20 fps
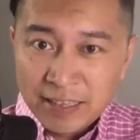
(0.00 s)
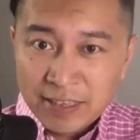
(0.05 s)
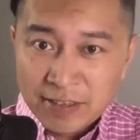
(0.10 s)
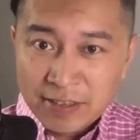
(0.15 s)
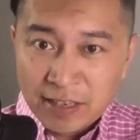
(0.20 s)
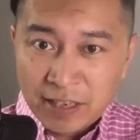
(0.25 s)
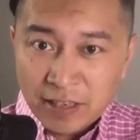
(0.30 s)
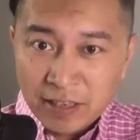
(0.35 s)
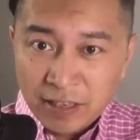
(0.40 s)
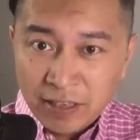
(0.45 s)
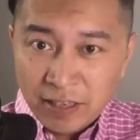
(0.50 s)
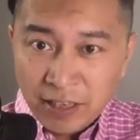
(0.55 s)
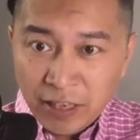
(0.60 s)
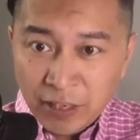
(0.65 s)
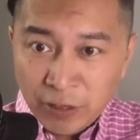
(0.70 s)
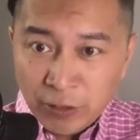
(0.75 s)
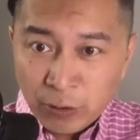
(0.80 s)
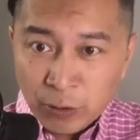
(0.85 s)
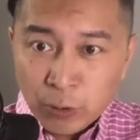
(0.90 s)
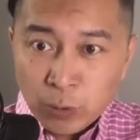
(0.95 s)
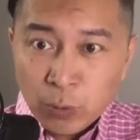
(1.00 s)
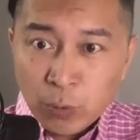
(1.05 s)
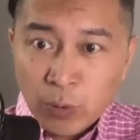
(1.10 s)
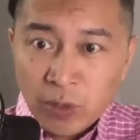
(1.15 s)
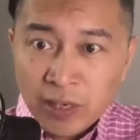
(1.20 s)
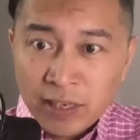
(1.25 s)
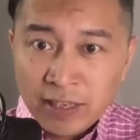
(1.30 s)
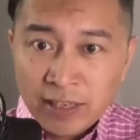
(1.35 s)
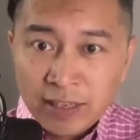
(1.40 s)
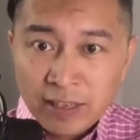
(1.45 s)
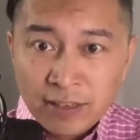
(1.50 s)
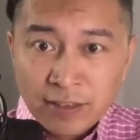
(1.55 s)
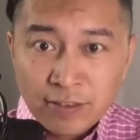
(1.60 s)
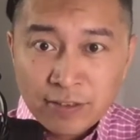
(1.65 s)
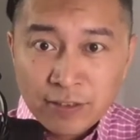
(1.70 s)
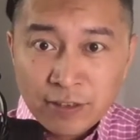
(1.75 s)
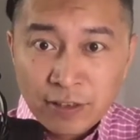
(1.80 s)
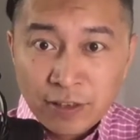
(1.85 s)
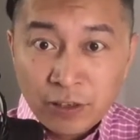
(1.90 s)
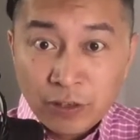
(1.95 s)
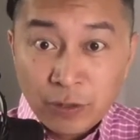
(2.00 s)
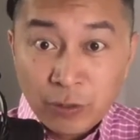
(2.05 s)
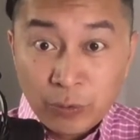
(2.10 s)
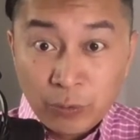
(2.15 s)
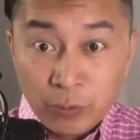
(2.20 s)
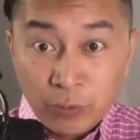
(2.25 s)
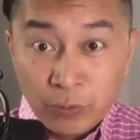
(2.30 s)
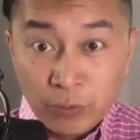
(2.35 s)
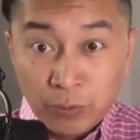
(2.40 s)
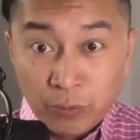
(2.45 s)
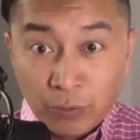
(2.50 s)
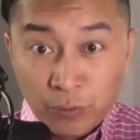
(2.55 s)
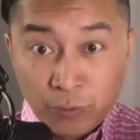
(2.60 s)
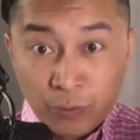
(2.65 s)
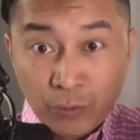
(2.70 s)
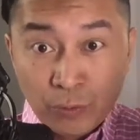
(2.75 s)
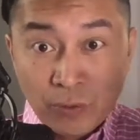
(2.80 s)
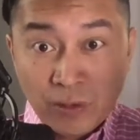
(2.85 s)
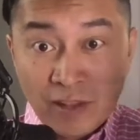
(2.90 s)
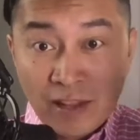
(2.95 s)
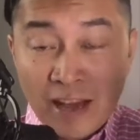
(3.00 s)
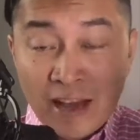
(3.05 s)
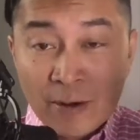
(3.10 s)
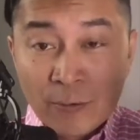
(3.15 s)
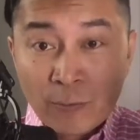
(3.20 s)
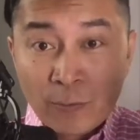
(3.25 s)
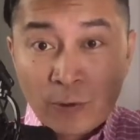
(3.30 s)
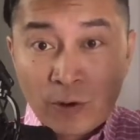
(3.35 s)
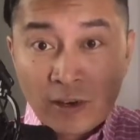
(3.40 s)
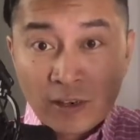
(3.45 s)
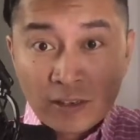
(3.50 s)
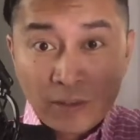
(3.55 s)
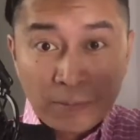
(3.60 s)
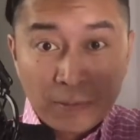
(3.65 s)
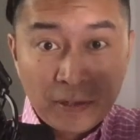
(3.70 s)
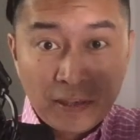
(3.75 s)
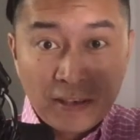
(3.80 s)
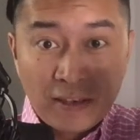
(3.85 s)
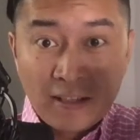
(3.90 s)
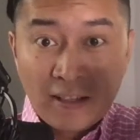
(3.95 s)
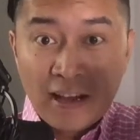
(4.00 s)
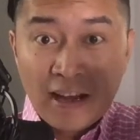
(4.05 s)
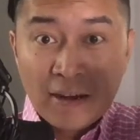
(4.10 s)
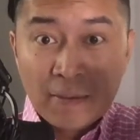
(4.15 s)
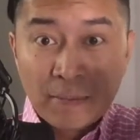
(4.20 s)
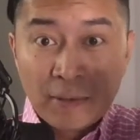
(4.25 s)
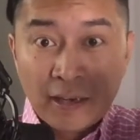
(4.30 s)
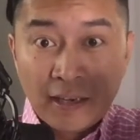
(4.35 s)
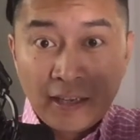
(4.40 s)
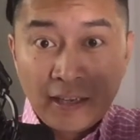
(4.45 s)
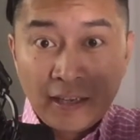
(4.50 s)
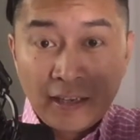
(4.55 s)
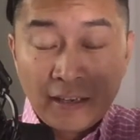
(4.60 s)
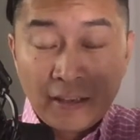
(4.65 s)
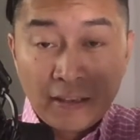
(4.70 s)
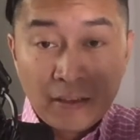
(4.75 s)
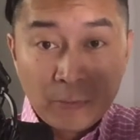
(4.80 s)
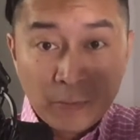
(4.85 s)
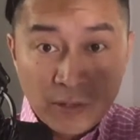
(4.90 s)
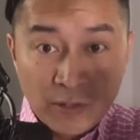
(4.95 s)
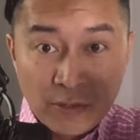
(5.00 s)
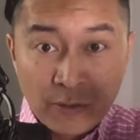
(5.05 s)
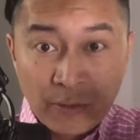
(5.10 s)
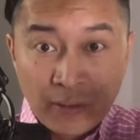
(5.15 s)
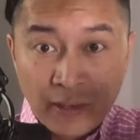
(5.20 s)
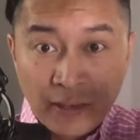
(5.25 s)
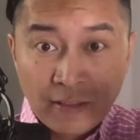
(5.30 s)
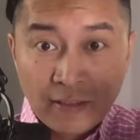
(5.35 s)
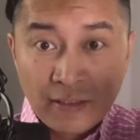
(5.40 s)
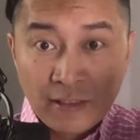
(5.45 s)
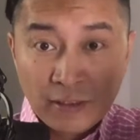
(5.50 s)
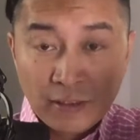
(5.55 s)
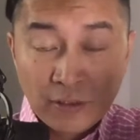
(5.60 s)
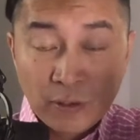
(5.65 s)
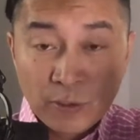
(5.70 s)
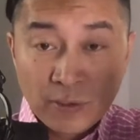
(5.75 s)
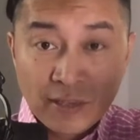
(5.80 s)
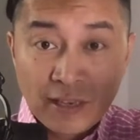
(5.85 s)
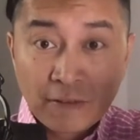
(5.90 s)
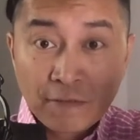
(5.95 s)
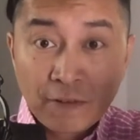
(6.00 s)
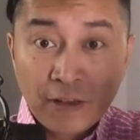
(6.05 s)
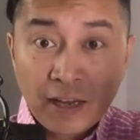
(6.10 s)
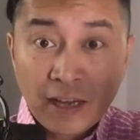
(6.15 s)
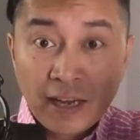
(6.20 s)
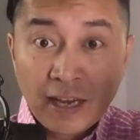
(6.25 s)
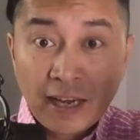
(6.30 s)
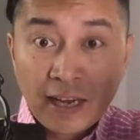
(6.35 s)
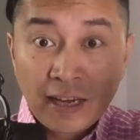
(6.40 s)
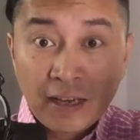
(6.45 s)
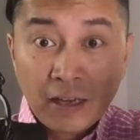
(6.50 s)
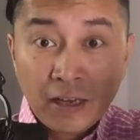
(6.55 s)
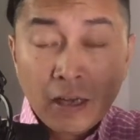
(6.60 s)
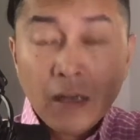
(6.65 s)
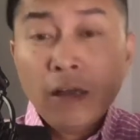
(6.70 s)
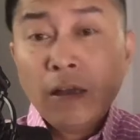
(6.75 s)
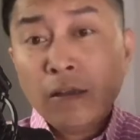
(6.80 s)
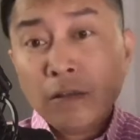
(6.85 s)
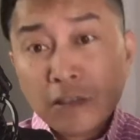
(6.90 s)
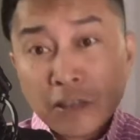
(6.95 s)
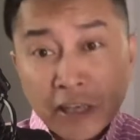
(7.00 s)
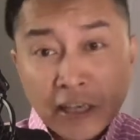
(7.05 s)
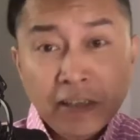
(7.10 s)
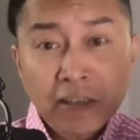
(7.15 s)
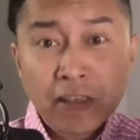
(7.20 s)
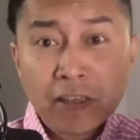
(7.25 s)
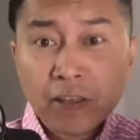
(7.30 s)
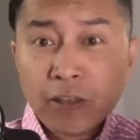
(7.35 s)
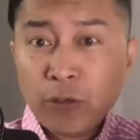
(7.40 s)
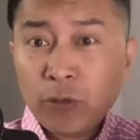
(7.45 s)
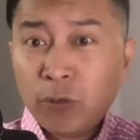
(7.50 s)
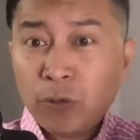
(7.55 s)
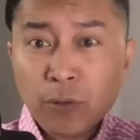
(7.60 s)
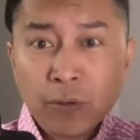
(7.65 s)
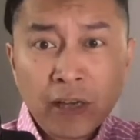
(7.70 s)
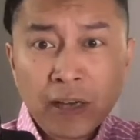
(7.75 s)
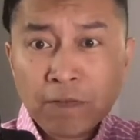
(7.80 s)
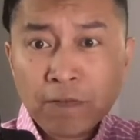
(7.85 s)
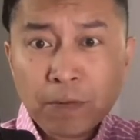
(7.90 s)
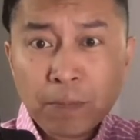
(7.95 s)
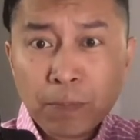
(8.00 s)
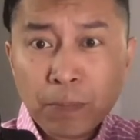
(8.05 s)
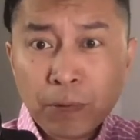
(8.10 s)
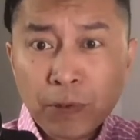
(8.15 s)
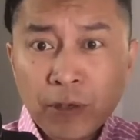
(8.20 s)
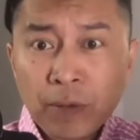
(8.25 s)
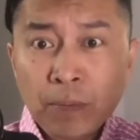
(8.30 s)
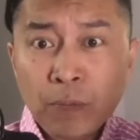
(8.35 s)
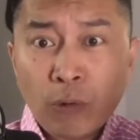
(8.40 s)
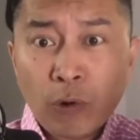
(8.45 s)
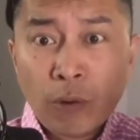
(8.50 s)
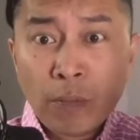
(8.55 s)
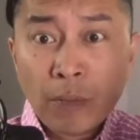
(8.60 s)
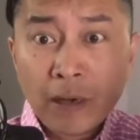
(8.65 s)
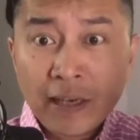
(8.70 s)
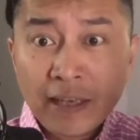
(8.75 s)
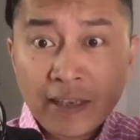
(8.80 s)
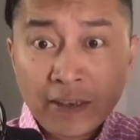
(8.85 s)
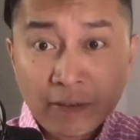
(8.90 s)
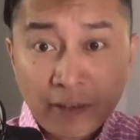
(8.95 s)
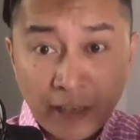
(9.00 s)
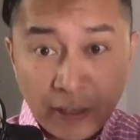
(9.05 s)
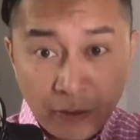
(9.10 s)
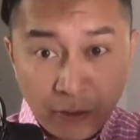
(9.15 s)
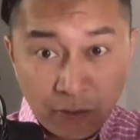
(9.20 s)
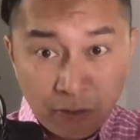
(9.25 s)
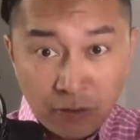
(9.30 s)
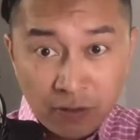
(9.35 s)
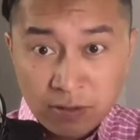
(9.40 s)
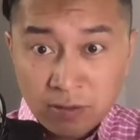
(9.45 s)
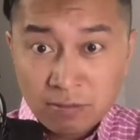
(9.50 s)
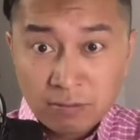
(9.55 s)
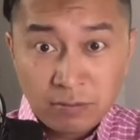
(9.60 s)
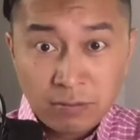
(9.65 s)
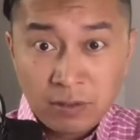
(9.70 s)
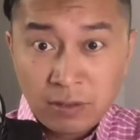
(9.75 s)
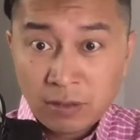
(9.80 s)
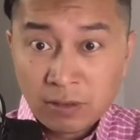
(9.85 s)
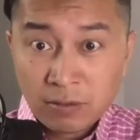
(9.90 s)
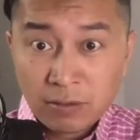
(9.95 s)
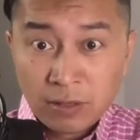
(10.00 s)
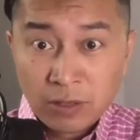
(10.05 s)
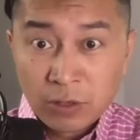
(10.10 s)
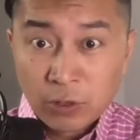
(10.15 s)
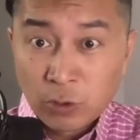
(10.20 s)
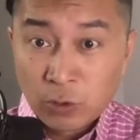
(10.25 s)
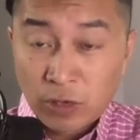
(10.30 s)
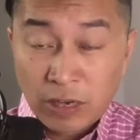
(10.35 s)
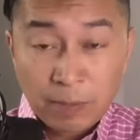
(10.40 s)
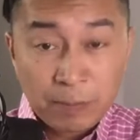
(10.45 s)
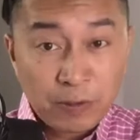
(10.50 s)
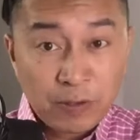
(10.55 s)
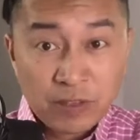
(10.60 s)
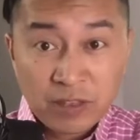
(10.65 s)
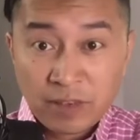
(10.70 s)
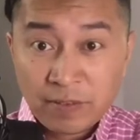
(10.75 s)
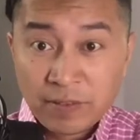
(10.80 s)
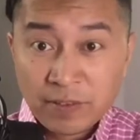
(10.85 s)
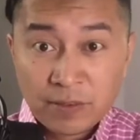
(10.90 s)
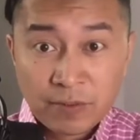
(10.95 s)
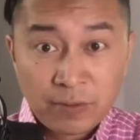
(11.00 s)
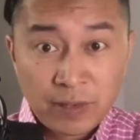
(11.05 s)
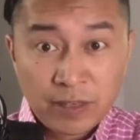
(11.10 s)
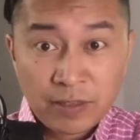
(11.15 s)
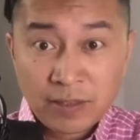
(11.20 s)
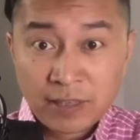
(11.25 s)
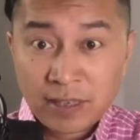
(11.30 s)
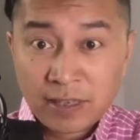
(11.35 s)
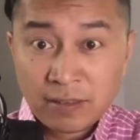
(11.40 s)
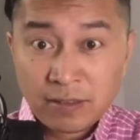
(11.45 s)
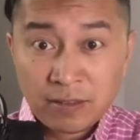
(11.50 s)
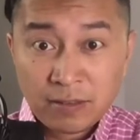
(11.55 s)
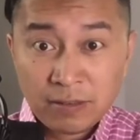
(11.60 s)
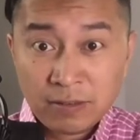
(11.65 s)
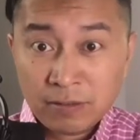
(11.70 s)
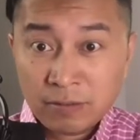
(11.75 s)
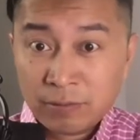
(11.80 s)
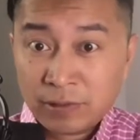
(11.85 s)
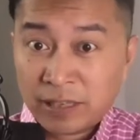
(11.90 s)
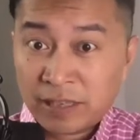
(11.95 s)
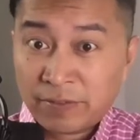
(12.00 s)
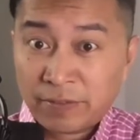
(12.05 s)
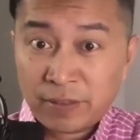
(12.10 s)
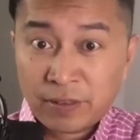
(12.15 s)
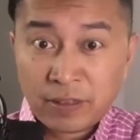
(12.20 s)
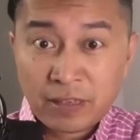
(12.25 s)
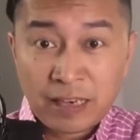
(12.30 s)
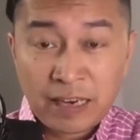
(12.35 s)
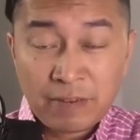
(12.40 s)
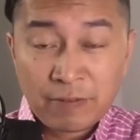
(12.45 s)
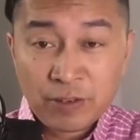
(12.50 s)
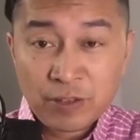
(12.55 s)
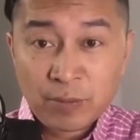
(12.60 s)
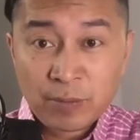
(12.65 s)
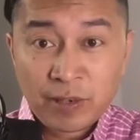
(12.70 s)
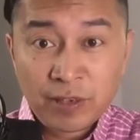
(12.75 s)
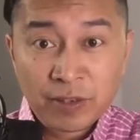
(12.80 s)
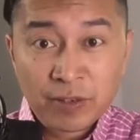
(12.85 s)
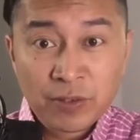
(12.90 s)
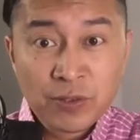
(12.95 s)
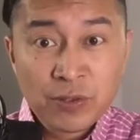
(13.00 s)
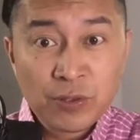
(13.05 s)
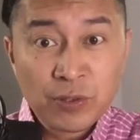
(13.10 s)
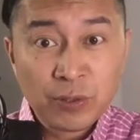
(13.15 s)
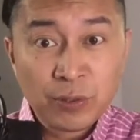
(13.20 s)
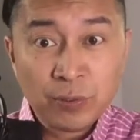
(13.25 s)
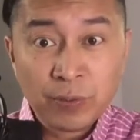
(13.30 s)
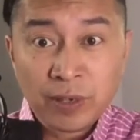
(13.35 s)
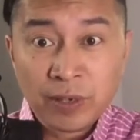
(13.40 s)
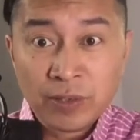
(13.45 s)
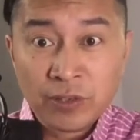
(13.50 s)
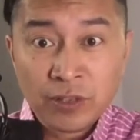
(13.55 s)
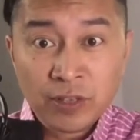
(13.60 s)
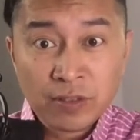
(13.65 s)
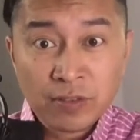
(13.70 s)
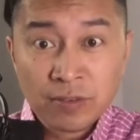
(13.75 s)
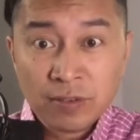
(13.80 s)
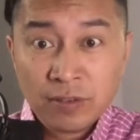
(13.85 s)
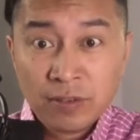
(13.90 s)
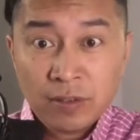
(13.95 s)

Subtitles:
is that in your 20s, you do a lot of work, you put in a lot of money, and then once you hit Coast FI, technically you don't have to put in more money, okay? You could just, you know, drop your savings rate down to whatever average Americans do and just,